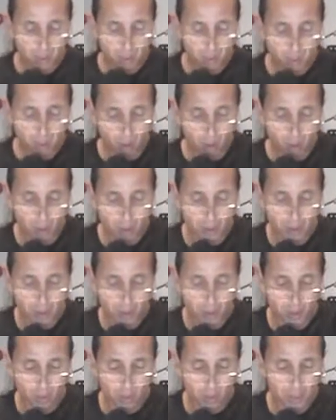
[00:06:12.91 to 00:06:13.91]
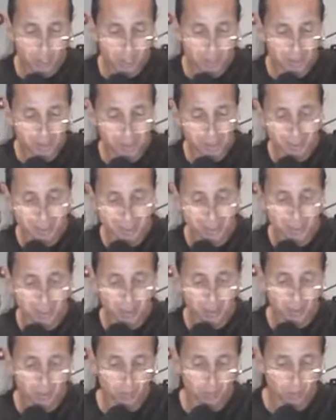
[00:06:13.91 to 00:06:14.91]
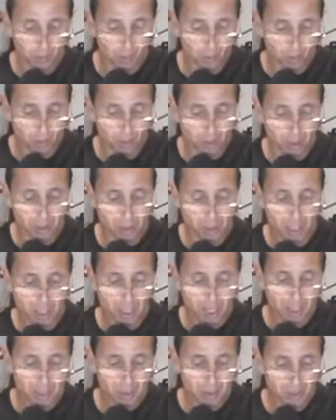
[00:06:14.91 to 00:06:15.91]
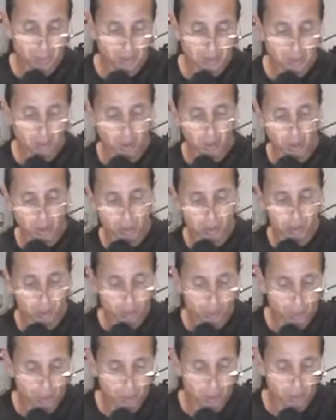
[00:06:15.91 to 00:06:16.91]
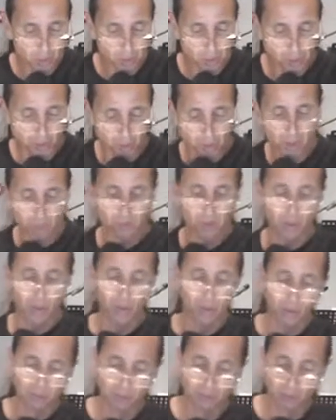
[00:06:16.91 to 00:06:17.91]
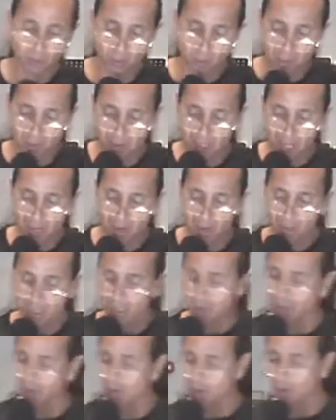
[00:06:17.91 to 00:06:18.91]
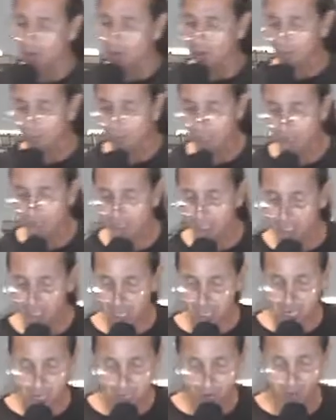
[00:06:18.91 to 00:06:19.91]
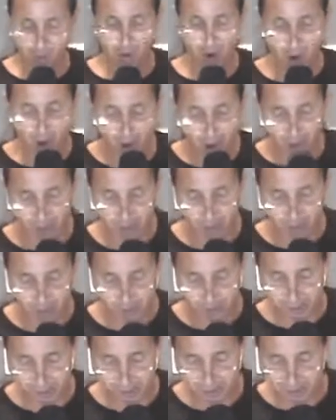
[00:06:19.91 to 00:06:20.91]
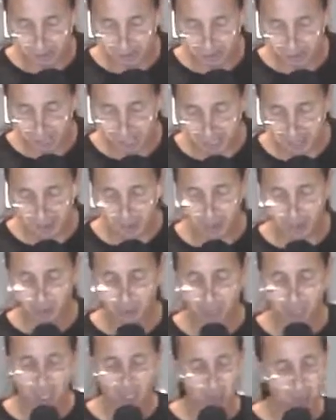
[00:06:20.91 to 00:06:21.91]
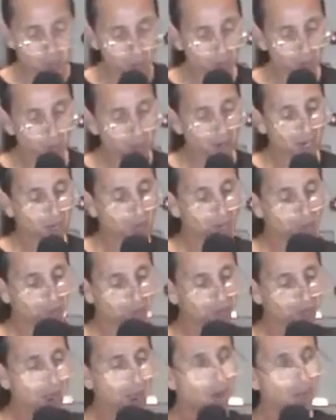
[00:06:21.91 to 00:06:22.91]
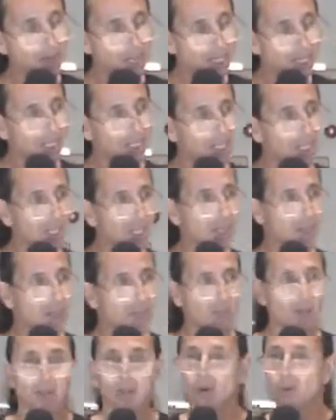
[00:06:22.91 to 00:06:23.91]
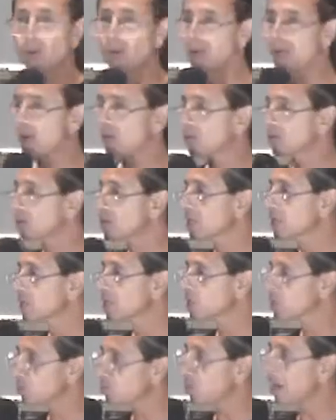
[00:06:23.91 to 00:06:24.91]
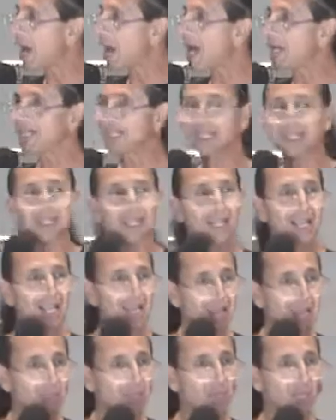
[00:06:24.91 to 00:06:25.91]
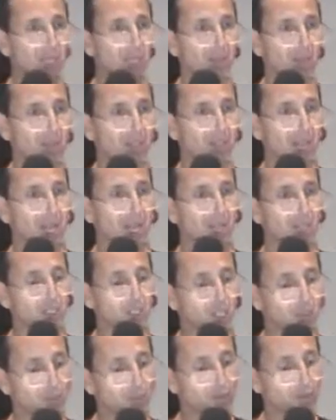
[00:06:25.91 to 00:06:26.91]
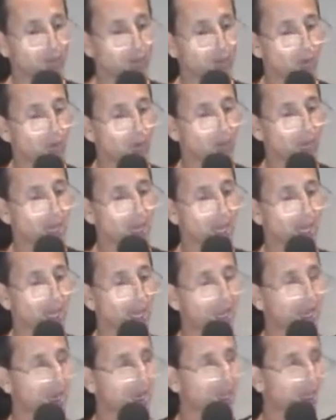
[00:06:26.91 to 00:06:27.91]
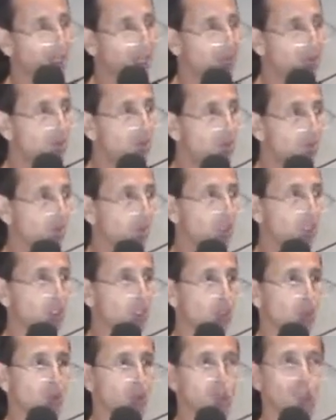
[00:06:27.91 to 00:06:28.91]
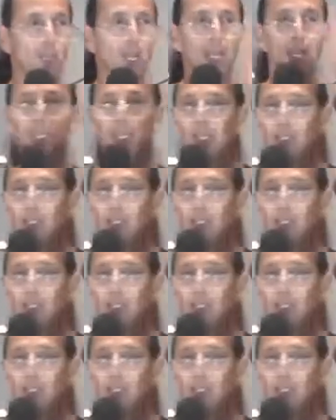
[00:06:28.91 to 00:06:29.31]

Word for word: But grow in the grace and the knowledge of our Lord and Savior Jesus Christ. To him be the glory both now and forever and ever. Hallelujah. So we want to be found in him without spot and blameless. God is coming for a blemish free church.